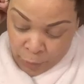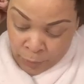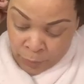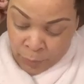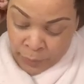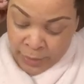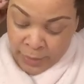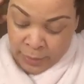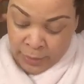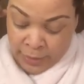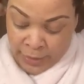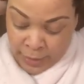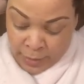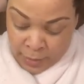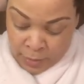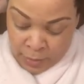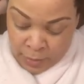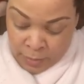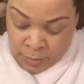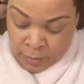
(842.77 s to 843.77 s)
quickly
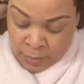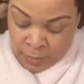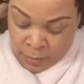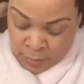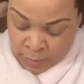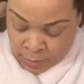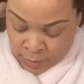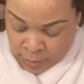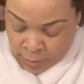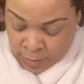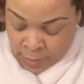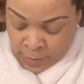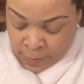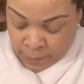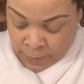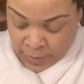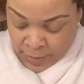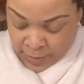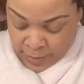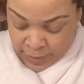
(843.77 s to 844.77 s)

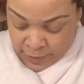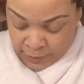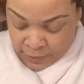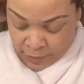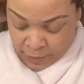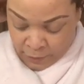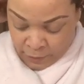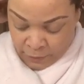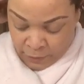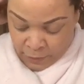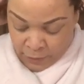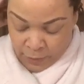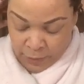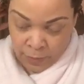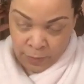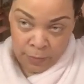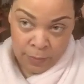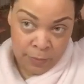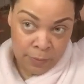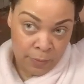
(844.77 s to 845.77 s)
because I
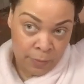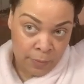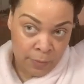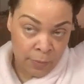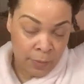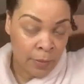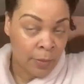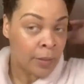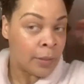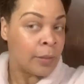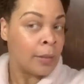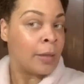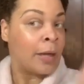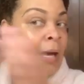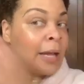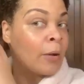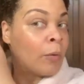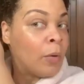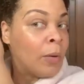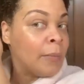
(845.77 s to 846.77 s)

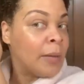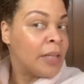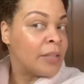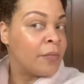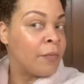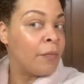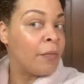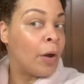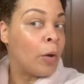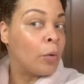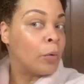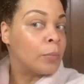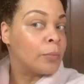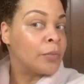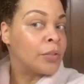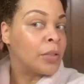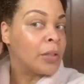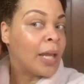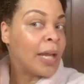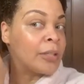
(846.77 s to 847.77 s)
don't want my foam
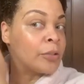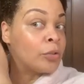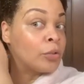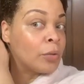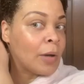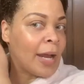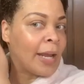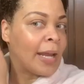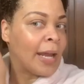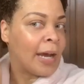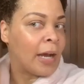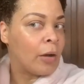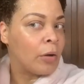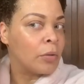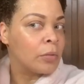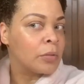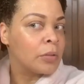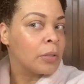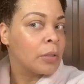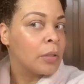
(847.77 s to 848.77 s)
to like dry
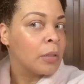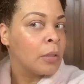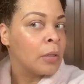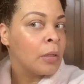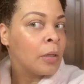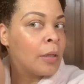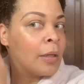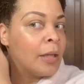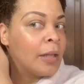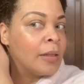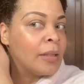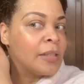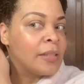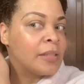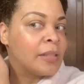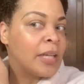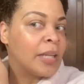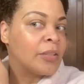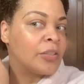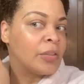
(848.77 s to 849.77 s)
out in this
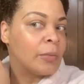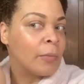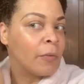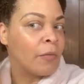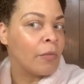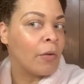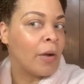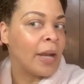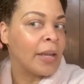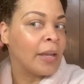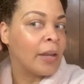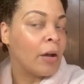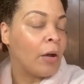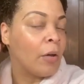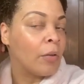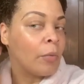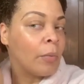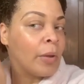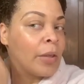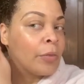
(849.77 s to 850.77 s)
section before I get
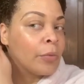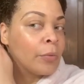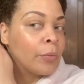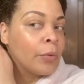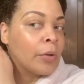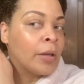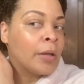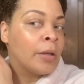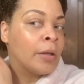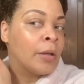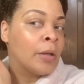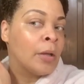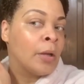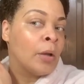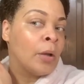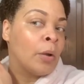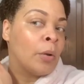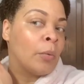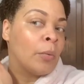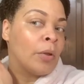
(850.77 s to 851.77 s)
all the way through it
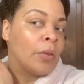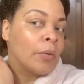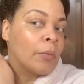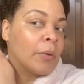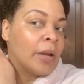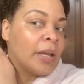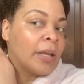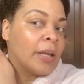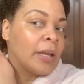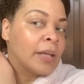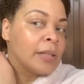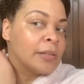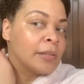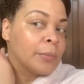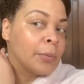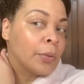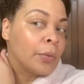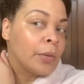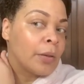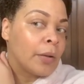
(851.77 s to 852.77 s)
with raking and
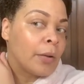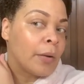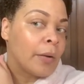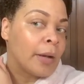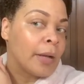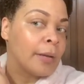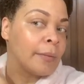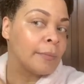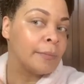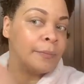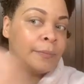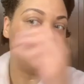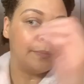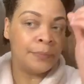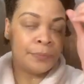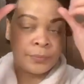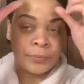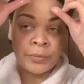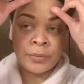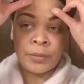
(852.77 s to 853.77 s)
smoothing. All right,
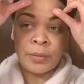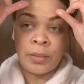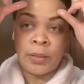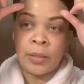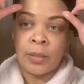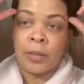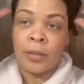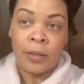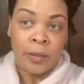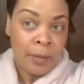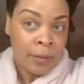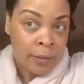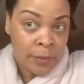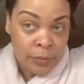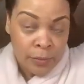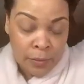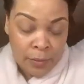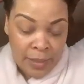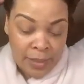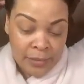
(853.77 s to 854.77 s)

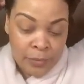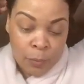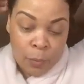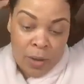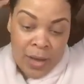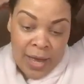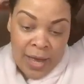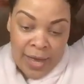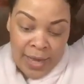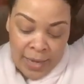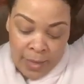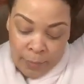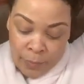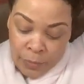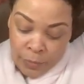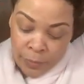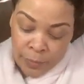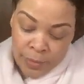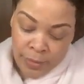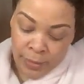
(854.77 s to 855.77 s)
so that's why I'm
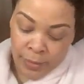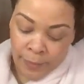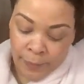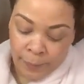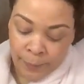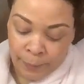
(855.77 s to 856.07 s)
doing it.